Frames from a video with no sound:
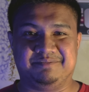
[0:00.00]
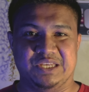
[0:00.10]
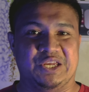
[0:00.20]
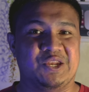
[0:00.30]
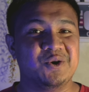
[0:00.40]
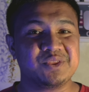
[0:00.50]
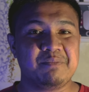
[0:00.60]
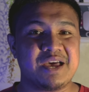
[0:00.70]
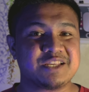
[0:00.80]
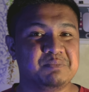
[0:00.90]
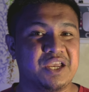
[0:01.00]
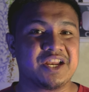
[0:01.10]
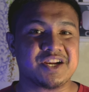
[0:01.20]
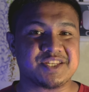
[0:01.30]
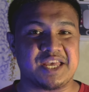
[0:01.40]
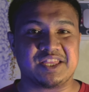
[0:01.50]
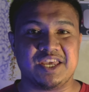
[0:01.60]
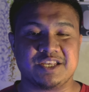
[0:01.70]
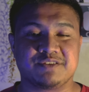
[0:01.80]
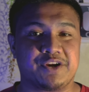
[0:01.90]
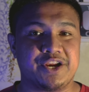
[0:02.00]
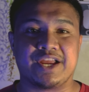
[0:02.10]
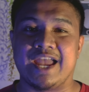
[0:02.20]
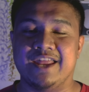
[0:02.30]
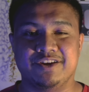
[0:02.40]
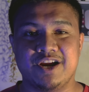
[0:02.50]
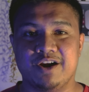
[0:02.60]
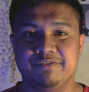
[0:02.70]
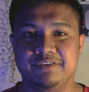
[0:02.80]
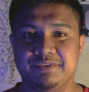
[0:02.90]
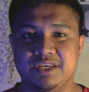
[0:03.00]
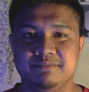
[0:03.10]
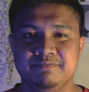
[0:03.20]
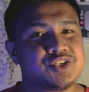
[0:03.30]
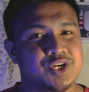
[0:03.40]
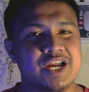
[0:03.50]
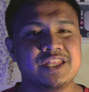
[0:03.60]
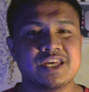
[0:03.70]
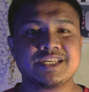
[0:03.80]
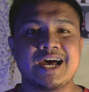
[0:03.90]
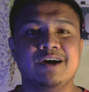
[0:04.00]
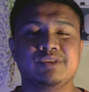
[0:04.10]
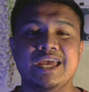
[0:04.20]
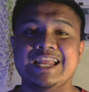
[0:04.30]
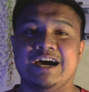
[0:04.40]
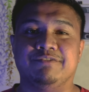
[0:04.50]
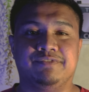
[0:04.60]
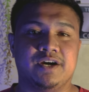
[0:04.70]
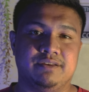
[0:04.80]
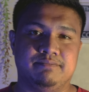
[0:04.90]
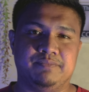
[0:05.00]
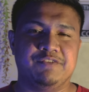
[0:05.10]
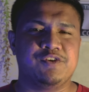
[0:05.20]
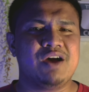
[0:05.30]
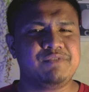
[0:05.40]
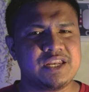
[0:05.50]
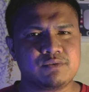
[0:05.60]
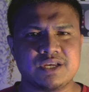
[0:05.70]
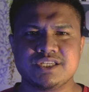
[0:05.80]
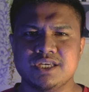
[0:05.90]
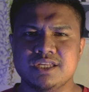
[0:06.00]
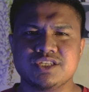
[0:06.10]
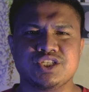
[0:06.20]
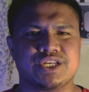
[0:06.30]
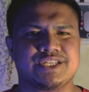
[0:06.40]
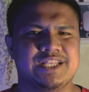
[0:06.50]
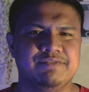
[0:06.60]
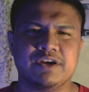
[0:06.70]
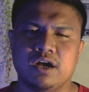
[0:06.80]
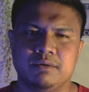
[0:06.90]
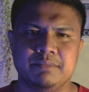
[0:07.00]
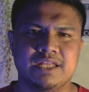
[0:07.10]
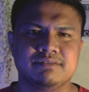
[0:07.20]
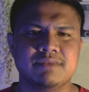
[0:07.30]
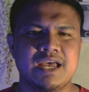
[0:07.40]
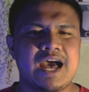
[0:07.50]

You know the best beginner settings for your Canon R50. Try this out and have fun. If you have any questions, just leave a comment.